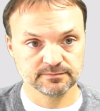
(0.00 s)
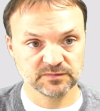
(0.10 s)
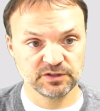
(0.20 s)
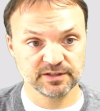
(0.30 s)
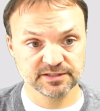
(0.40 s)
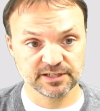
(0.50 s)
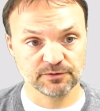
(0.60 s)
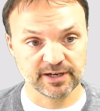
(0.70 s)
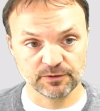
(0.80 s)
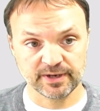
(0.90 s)
you can see
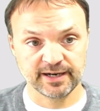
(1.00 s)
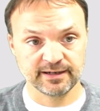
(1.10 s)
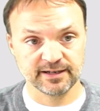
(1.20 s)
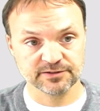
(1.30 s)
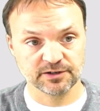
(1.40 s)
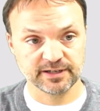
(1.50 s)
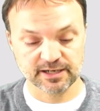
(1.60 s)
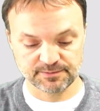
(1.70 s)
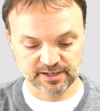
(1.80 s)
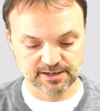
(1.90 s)
right away it's already
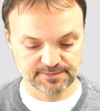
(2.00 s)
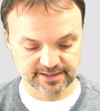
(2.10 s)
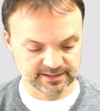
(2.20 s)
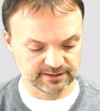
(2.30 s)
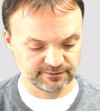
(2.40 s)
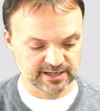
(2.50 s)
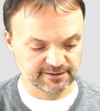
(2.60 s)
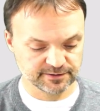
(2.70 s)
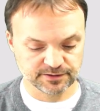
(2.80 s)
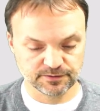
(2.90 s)
coming up. I didn't even
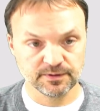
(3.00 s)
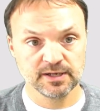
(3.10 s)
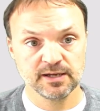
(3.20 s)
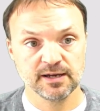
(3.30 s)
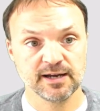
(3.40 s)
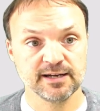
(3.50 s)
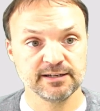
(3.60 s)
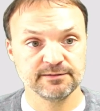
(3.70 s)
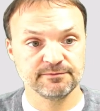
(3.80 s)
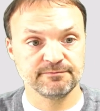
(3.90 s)
have to
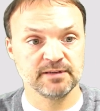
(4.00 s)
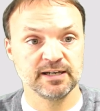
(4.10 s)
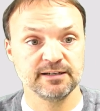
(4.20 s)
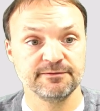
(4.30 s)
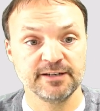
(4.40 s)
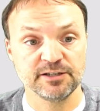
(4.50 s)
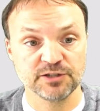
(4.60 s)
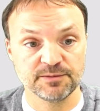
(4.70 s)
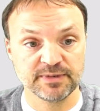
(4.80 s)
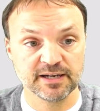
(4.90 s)
uh, uh, finish
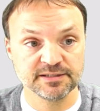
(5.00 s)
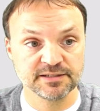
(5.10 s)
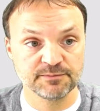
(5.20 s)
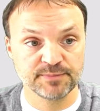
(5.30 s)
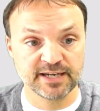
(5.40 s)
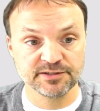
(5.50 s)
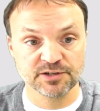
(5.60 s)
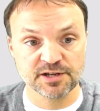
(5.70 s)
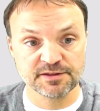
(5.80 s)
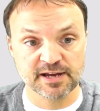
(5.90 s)
it because based
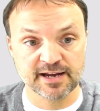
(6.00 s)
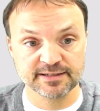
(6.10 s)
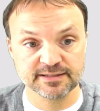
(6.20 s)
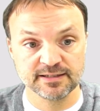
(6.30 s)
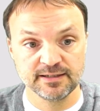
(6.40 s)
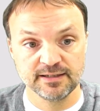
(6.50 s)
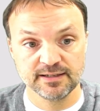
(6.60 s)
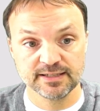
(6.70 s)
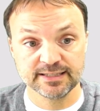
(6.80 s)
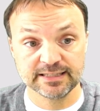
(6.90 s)
on that
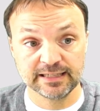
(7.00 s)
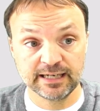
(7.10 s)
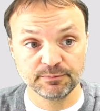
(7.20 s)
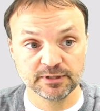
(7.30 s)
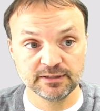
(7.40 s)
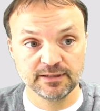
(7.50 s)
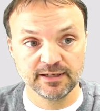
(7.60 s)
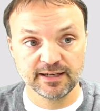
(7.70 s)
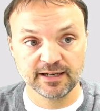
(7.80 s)
uh, label, it